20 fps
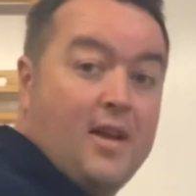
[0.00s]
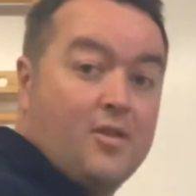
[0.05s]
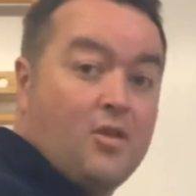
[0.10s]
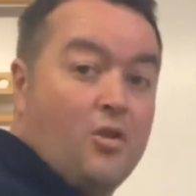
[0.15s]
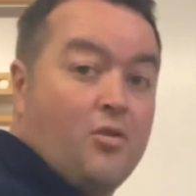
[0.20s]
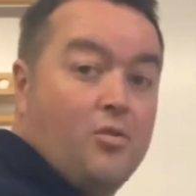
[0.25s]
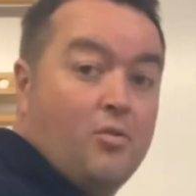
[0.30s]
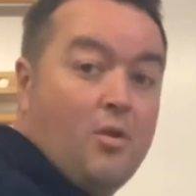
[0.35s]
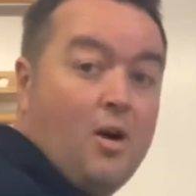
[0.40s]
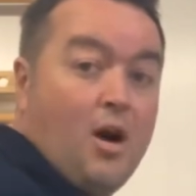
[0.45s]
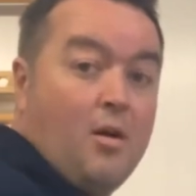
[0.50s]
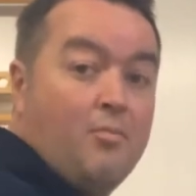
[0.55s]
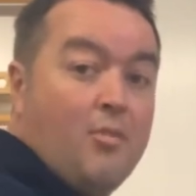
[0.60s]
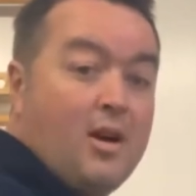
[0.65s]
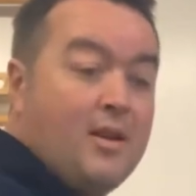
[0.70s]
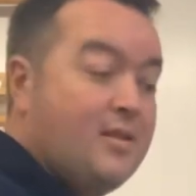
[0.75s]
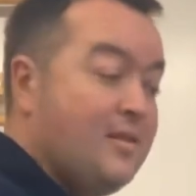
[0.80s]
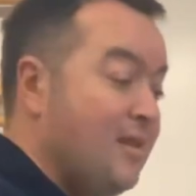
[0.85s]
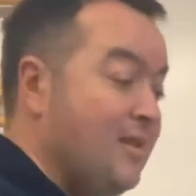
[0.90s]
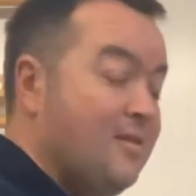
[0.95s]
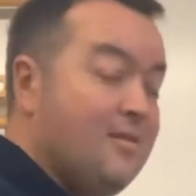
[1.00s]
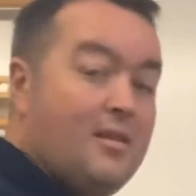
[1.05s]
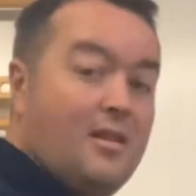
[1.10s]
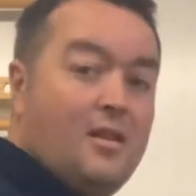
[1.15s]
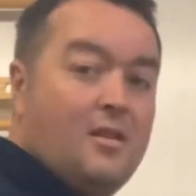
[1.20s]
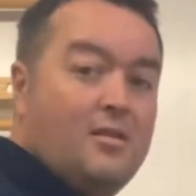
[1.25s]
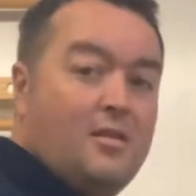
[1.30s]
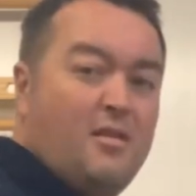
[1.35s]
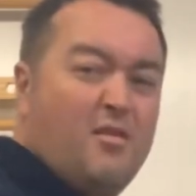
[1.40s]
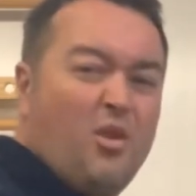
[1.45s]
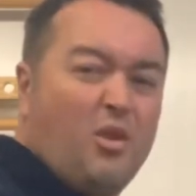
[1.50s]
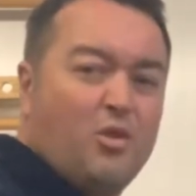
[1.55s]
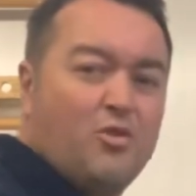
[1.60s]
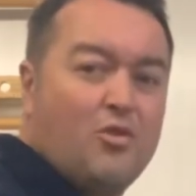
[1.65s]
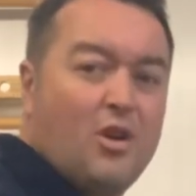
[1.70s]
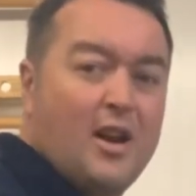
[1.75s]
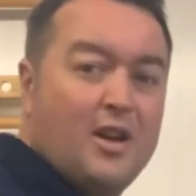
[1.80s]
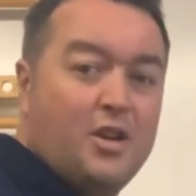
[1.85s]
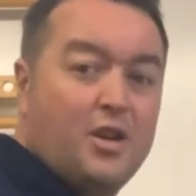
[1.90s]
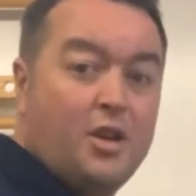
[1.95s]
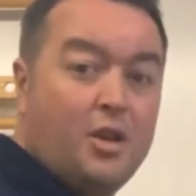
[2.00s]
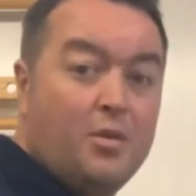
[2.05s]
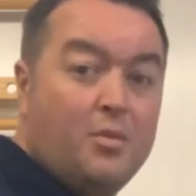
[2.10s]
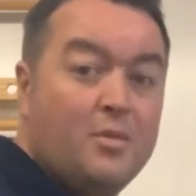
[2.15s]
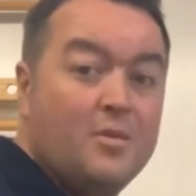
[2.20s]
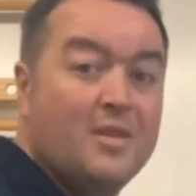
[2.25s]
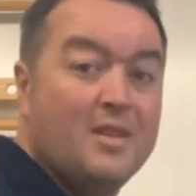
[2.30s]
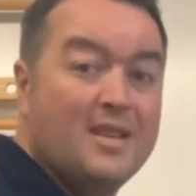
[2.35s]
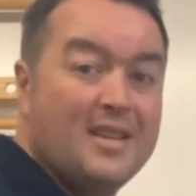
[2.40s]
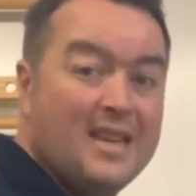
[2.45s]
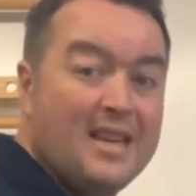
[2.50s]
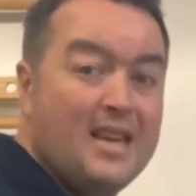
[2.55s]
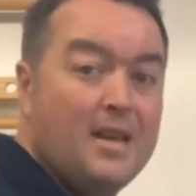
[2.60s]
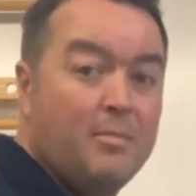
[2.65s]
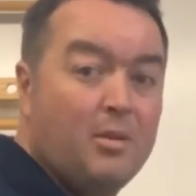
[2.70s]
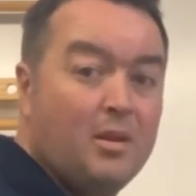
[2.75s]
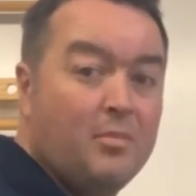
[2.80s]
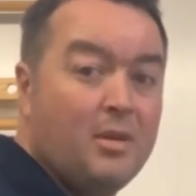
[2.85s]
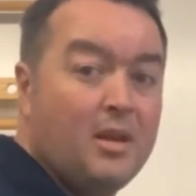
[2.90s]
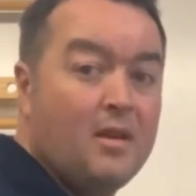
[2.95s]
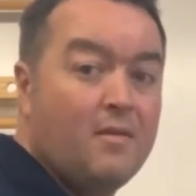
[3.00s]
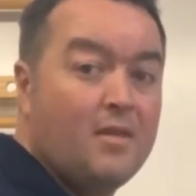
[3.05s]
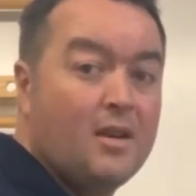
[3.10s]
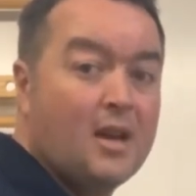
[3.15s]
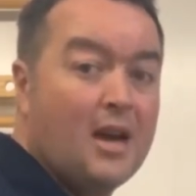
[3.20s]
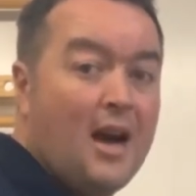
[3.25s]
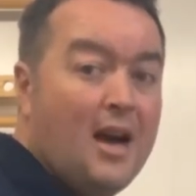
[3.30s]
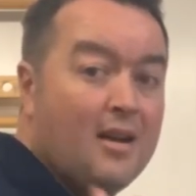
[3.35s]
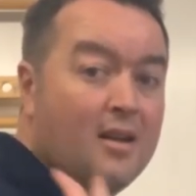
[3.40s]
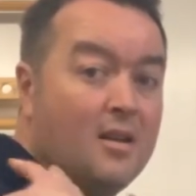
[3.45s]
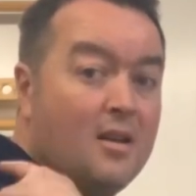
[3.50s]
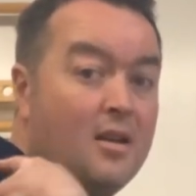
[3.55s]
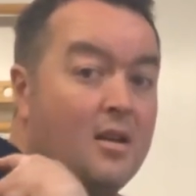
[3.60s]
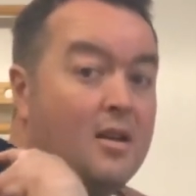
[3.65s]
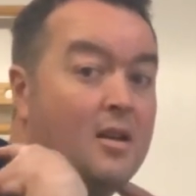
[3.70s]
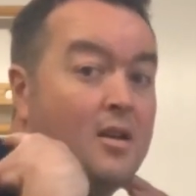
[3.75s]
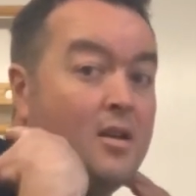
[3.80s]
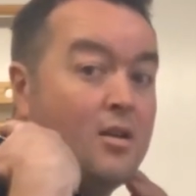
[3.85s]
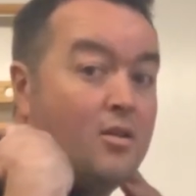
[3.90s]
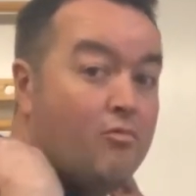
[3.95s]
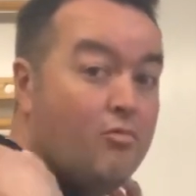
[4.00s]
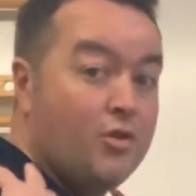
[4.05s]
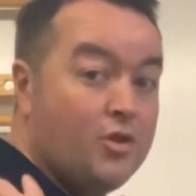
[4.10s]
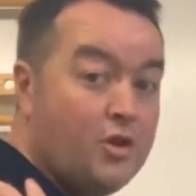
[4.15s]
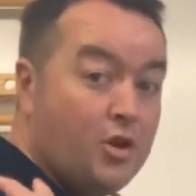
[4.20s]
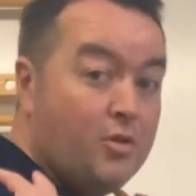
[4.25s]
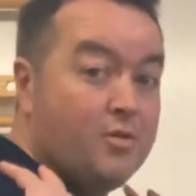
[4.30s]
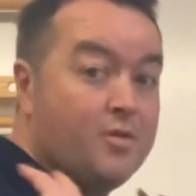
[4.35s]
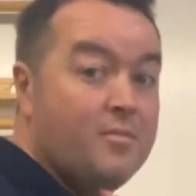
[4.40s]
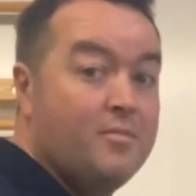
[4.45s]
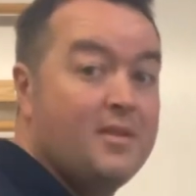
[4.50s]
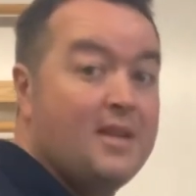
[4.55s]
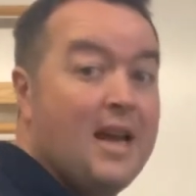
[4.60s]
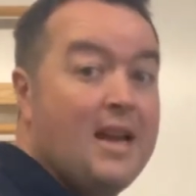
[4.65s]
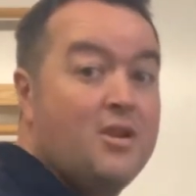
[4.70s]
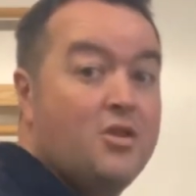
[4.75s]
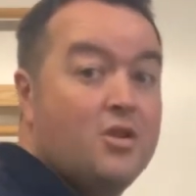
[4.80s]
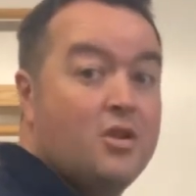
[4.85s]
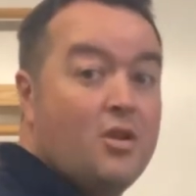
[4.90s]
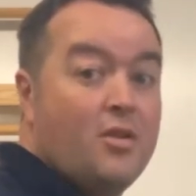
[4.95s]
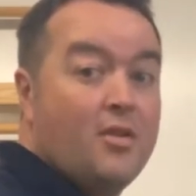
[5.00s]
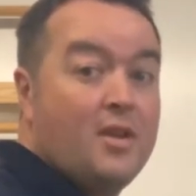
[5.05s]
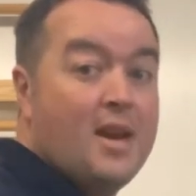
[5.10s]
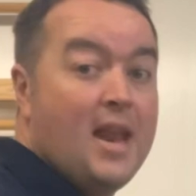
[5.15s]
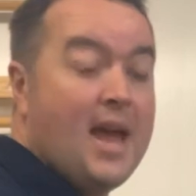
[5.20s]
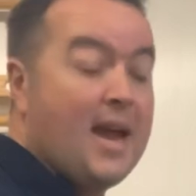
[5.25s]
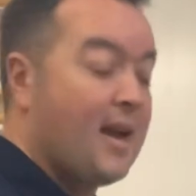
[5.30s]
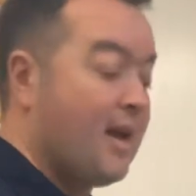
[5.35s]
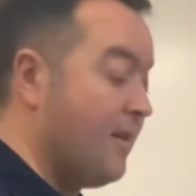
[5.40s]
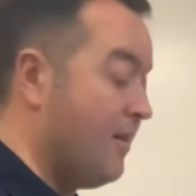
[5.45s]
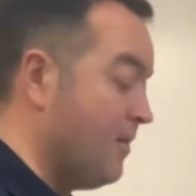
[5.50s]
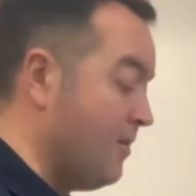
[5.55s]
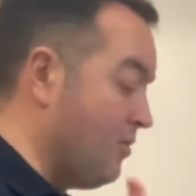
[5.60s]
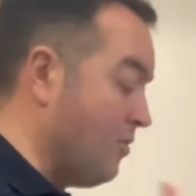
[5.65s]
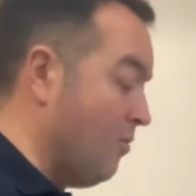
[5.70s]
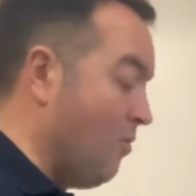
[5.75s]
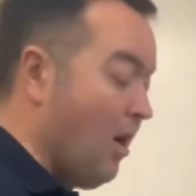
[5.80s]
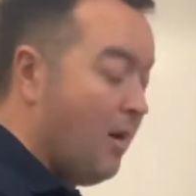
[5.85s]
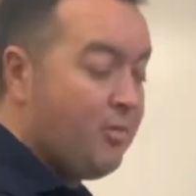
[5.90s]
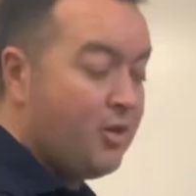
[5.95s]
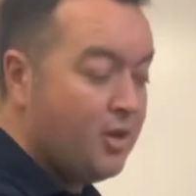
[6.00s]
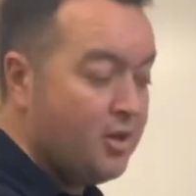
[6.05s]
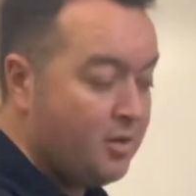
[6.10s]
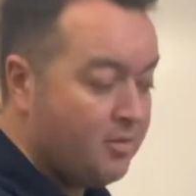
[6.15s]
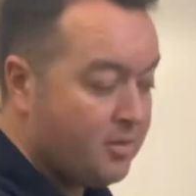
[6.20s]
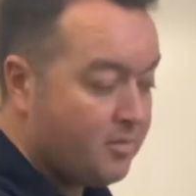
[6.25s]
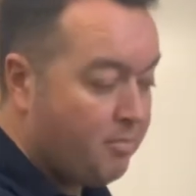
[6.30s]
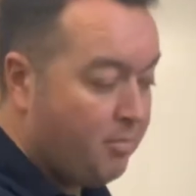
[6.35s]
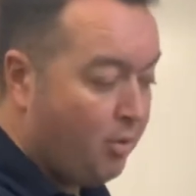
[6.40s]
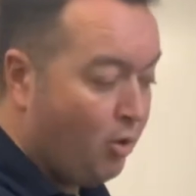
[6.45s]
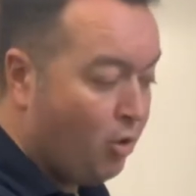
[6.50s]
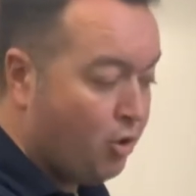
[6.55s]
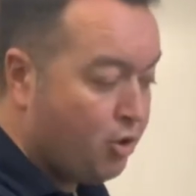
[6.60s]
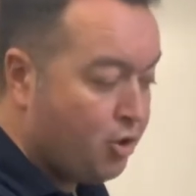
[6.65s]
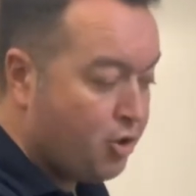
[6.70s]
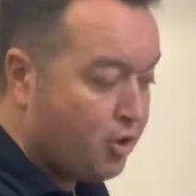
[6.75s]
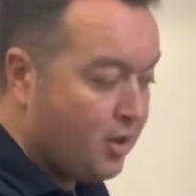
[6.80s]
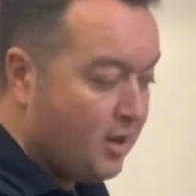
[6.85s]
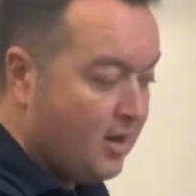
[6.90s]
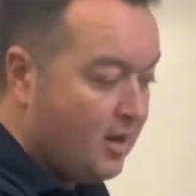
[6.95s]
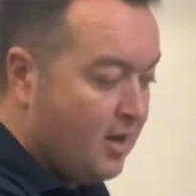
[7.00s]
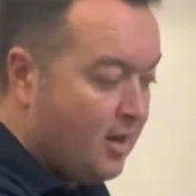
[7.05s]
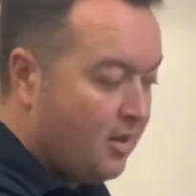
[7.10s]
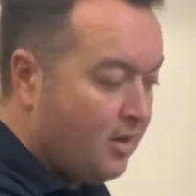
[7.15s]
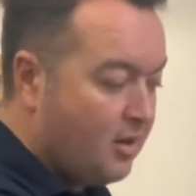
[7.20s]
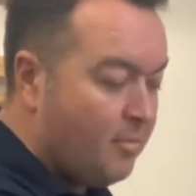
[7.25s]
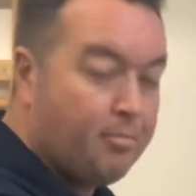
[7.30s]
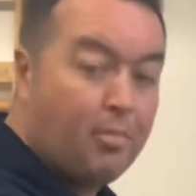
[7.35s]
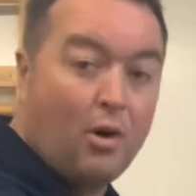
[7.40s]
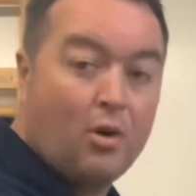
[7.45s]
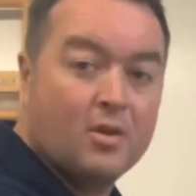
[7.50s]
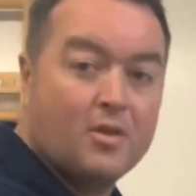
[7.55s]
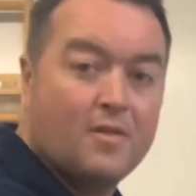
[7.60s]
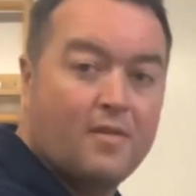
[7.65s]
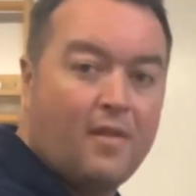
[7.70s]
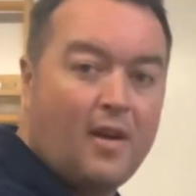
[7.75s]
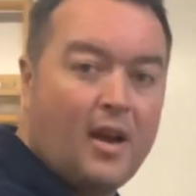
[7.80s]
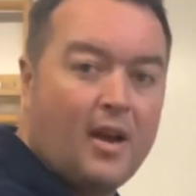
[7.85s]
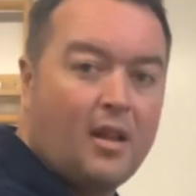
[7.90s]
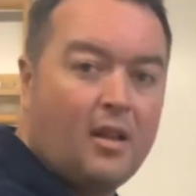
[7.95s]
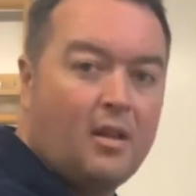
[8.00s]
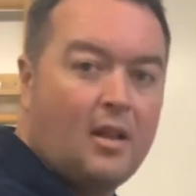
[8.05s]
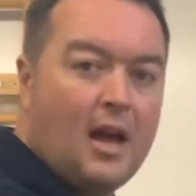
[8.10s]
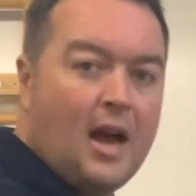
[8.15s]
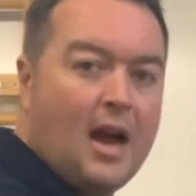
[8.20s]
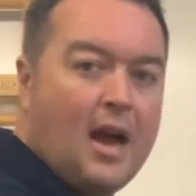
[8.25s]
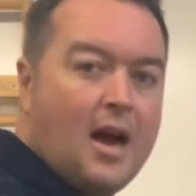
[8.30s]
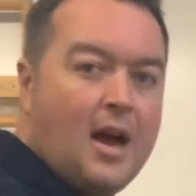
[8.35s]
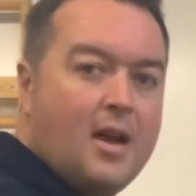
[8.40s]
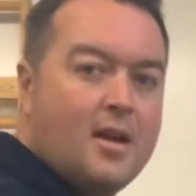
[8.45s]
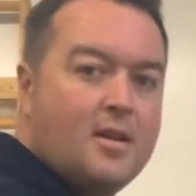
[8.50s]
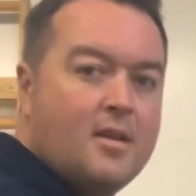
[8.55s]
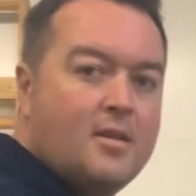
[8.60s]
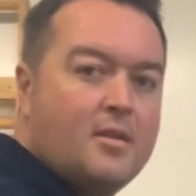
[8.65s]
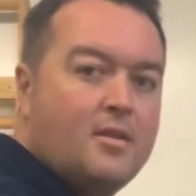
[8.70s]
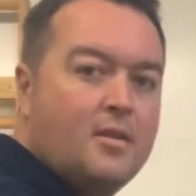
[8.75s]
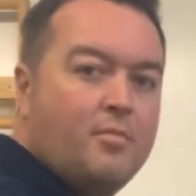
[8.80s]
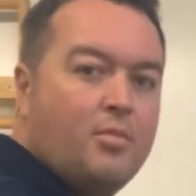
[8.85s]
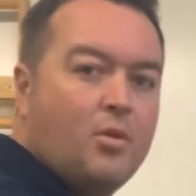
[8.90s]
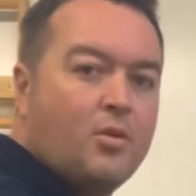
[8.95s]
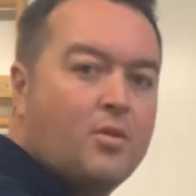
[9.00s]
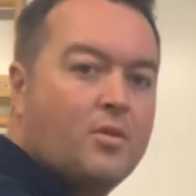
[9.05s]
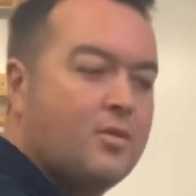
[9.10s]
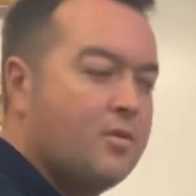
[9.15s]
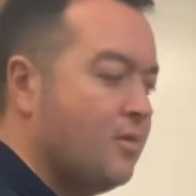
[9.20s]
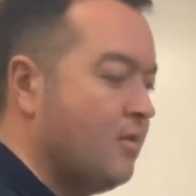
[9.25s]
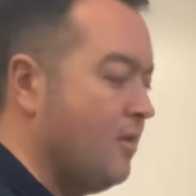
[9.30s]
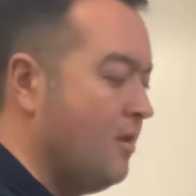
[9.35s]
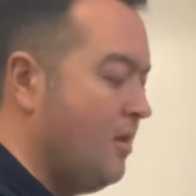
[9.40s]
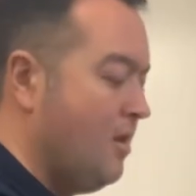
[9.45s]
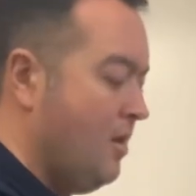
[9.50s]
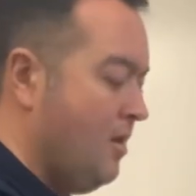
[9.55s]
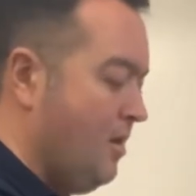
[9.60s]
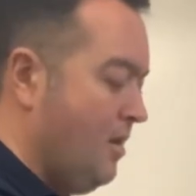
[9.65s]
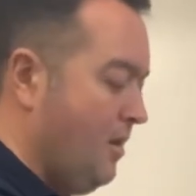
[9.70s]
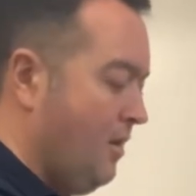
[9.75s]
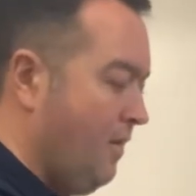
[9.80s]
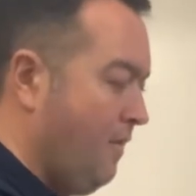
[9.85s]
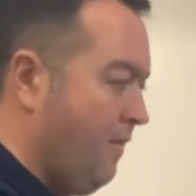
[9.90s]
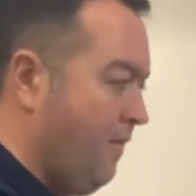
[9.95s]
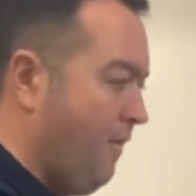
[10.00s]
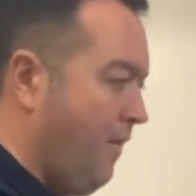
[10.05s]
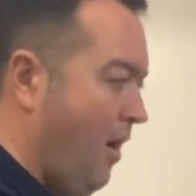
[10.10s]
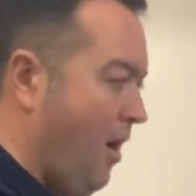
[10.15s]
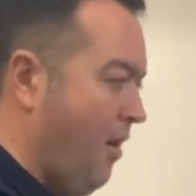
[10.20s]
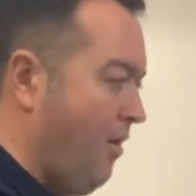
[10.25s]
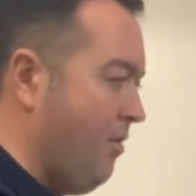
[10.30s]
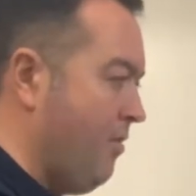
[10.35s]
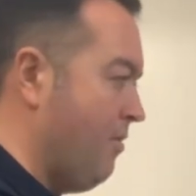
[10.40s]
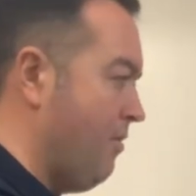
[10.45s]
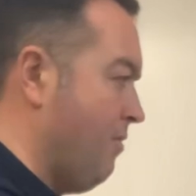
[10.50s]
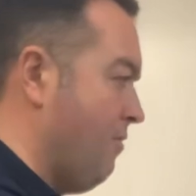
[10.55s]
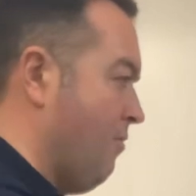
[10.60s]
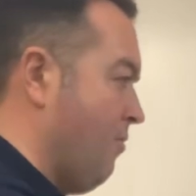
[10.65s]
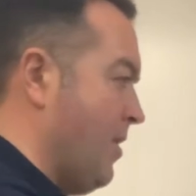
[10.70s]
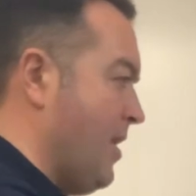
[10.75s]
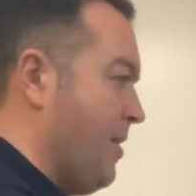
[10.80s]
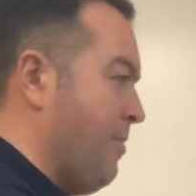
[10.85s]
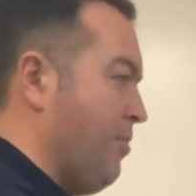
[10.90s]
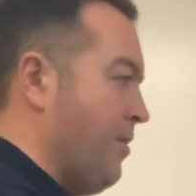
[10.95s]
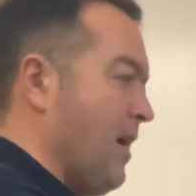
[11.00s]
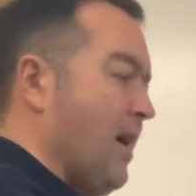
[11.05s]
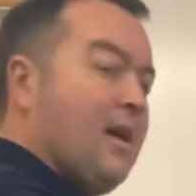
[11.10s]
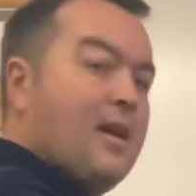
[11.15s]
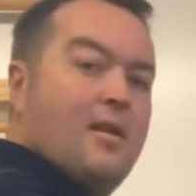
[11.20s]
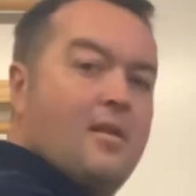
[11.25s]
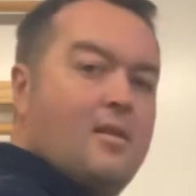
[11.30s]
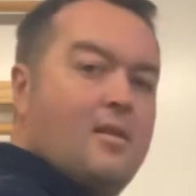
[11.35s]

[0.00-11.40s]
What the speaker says: got no armrest is you've got to try and use the table a bit if you can, reduce some tension on the neck. So what I'm going to do is push the box file and the books as far away, but